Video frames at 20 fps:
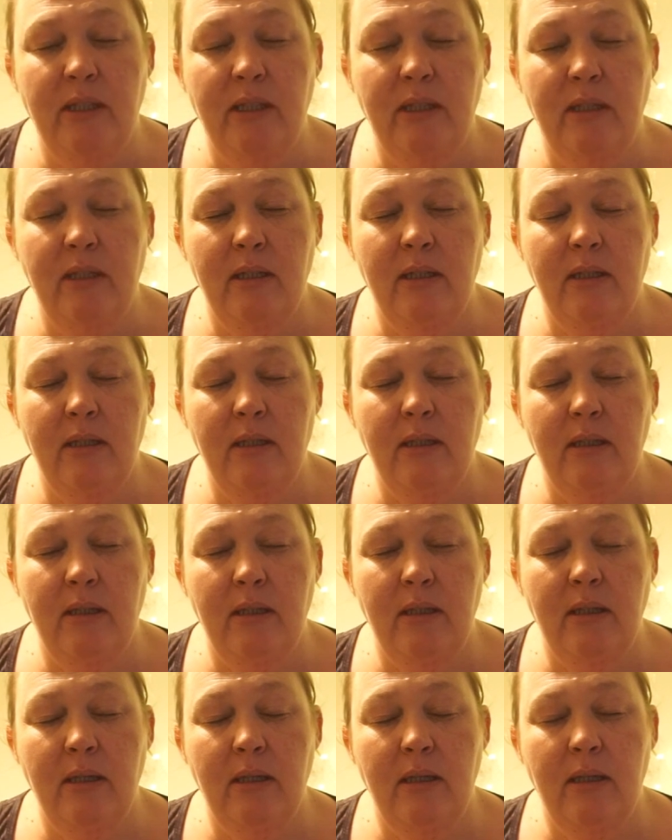
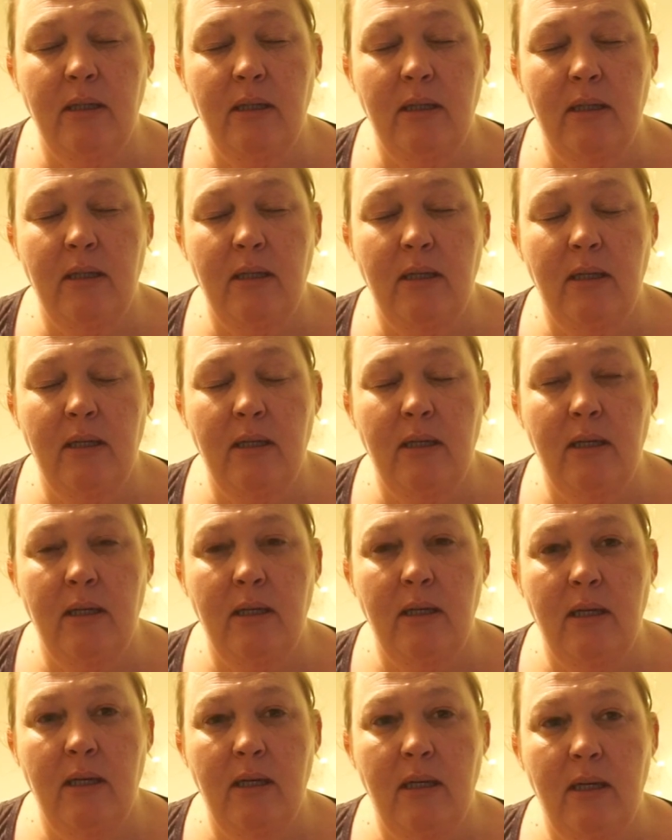
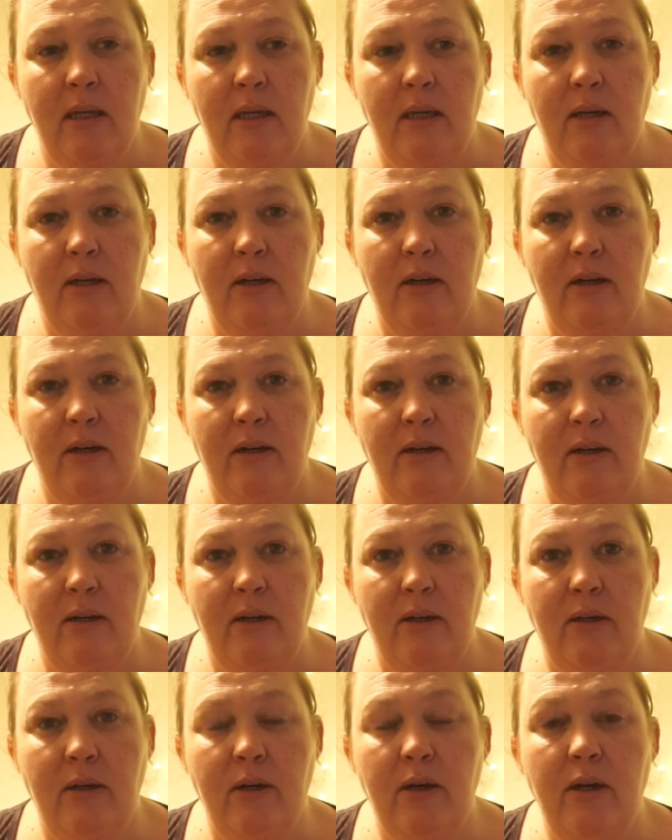
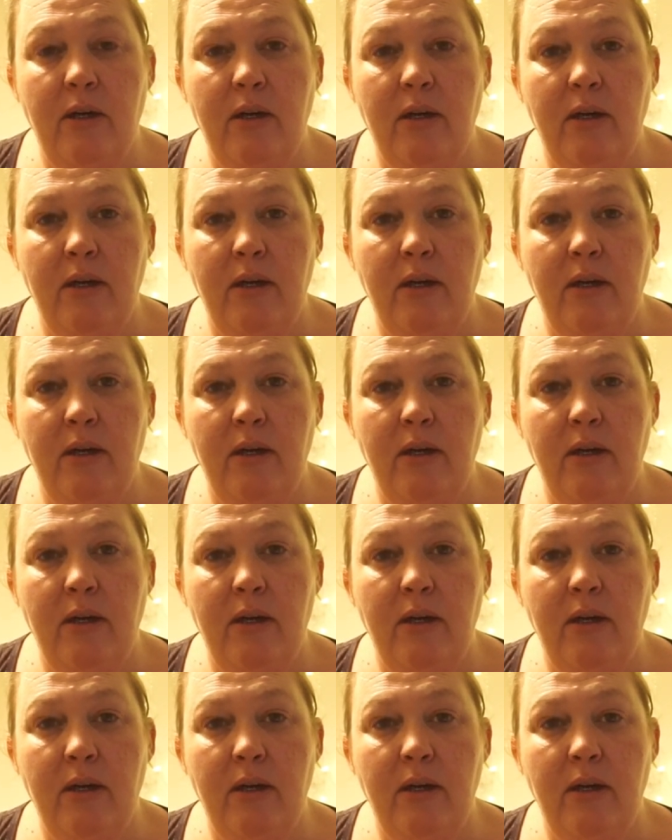No one is speaking in this clip.